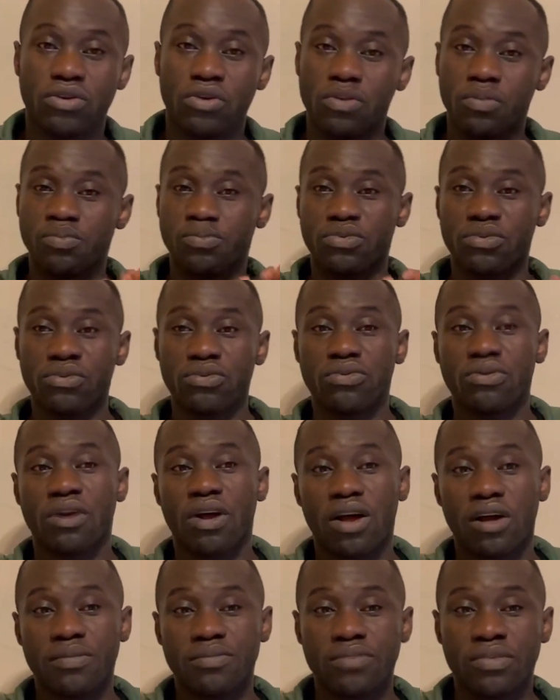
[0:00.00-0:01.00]
your
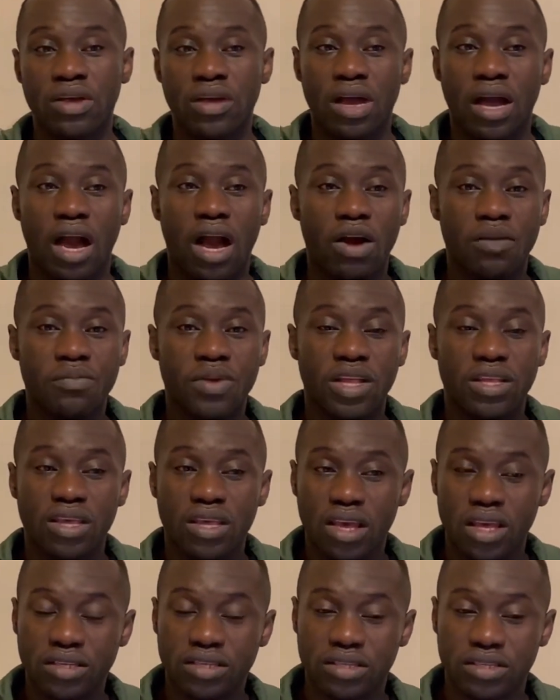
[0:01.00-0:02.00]
program, how many
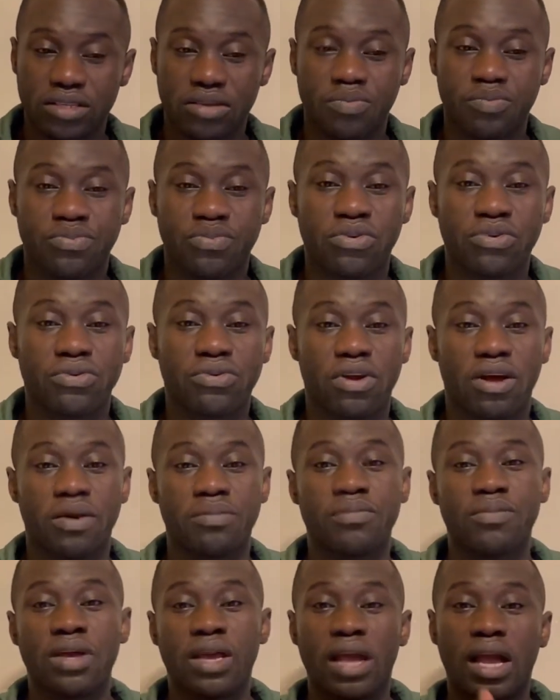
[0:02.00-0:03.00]
years is the program,